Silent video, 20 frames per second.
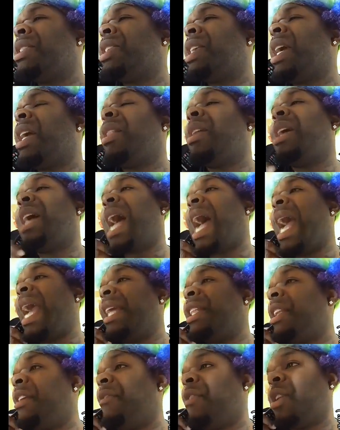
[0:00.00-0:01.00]
Tell her I
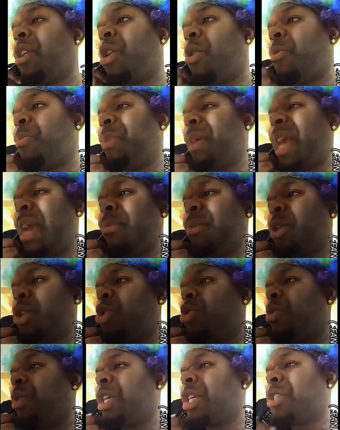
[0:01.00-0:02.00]
ain't even gonna be able to
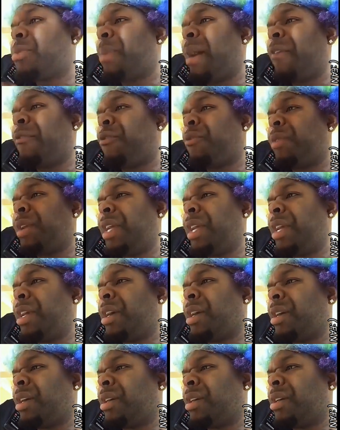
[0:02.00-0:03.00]
do it because my
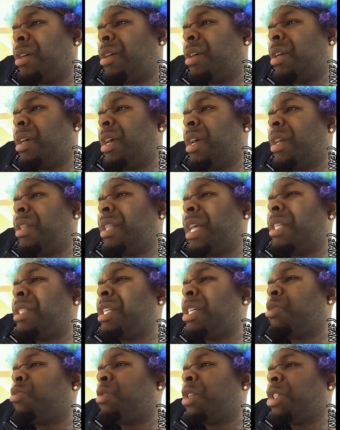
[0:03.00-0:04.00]
friend, they
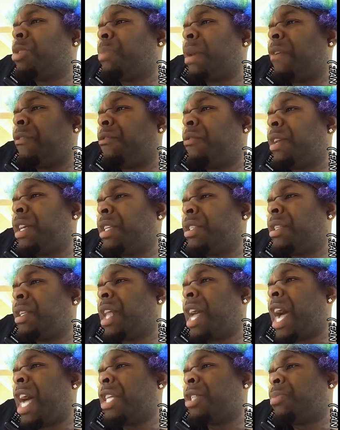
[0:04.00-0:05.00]
just rushed my friend
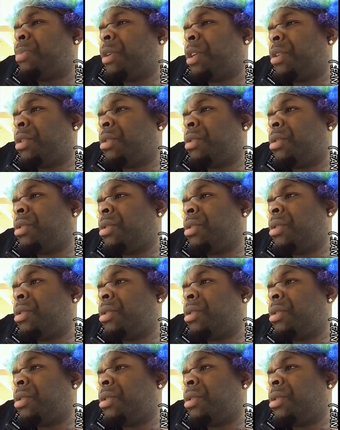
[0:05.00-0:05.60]
to the hospital.